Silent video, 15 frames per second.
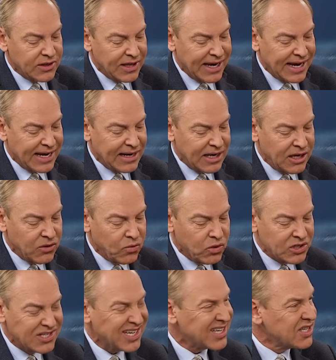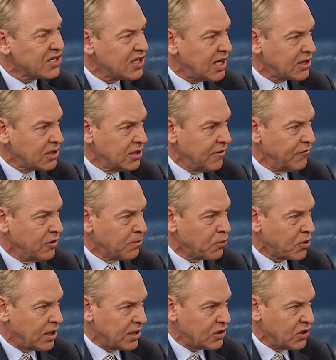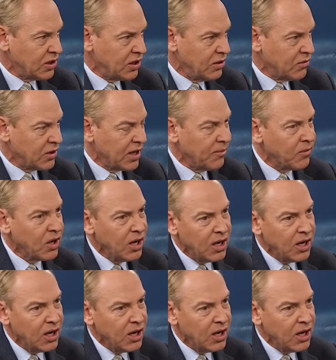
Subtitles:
that it was excessive to prosecute them.